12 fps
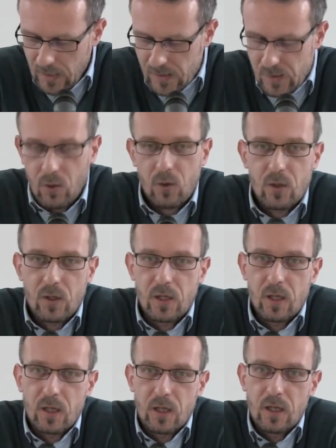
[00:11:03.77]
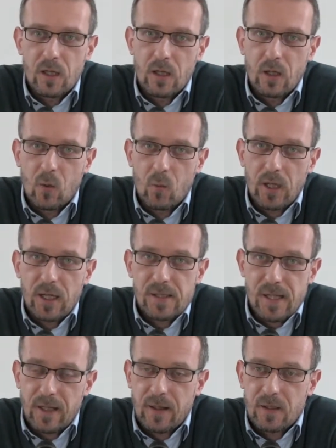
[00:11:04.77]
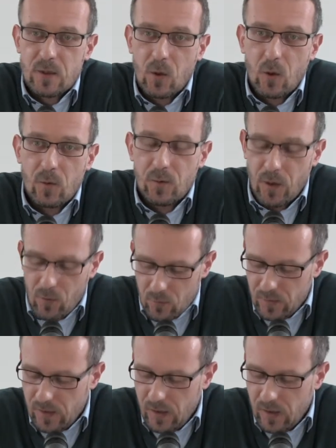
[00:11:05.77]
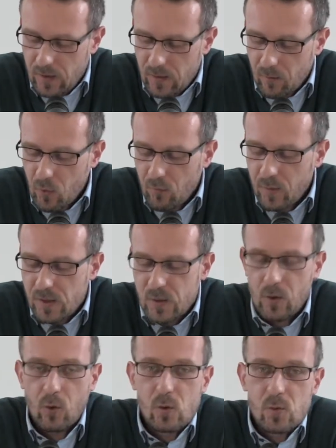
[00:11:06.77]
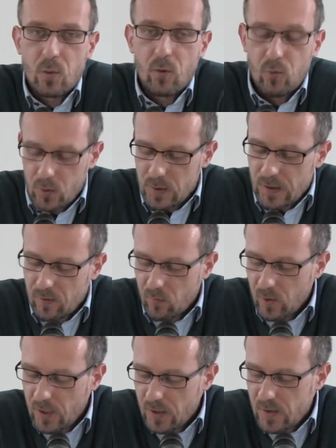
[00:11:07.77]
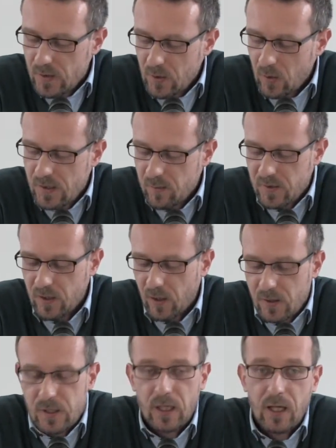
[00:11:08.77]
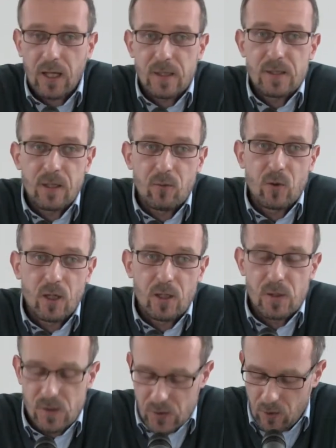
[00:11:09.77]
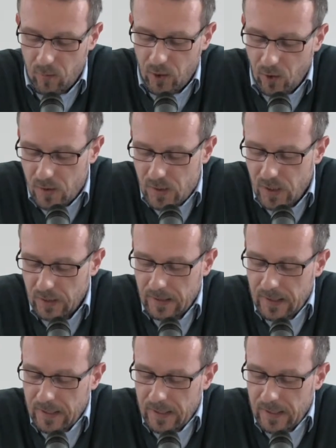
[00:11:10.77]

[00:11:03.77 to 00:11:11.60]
So we can say that although the movement's goals were rooted in religious concepts and articulated in religious terminology,